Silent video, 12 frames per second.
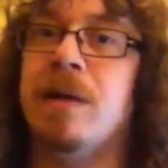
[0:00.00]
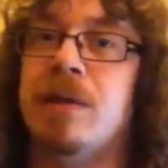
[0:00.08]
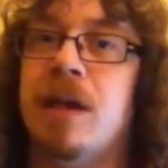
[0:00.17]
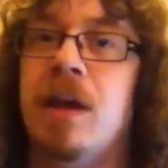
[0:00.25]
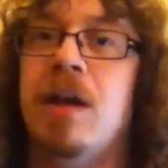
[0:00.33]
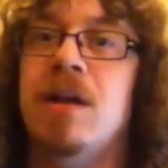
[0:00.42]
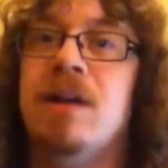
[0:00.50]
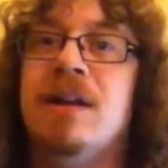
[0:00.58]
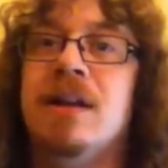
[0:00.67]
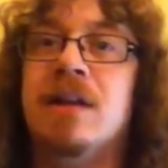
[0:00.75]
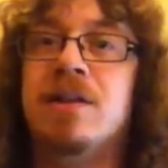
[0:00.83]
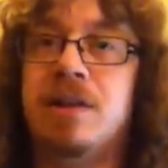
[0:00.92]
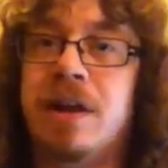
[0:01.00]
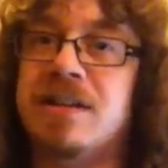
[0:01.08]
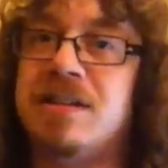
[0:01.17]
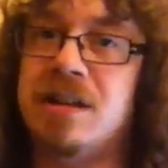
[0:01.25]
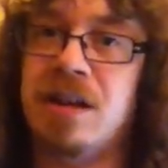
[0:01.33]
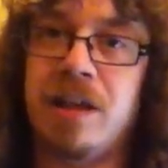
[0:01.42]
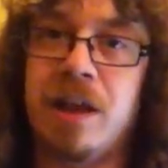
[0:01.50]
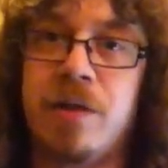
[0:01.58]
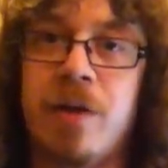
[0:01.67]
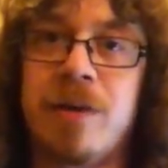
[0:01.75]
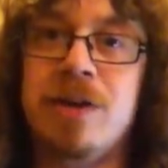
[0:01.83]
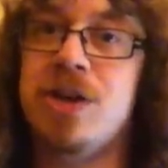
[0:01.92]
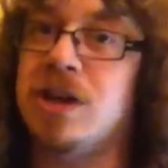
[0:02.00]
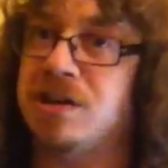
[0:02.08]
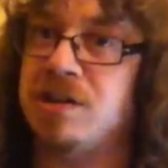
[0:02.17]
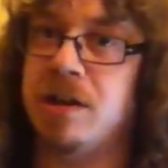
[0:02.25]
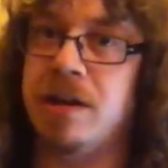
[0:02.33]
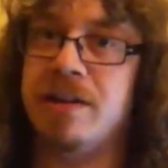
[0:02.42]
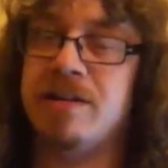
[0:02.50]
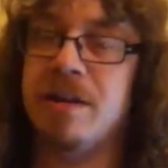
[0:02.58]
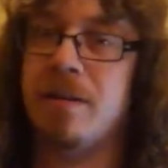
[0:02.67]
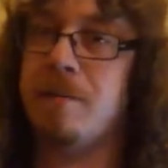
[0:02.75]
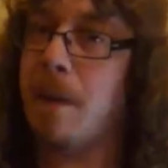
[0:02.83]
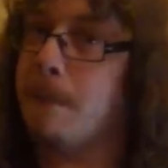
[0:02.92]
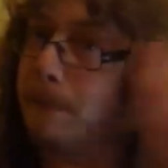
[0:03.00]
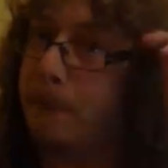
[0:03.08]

them out there. So yes, thank you very much. See you next time.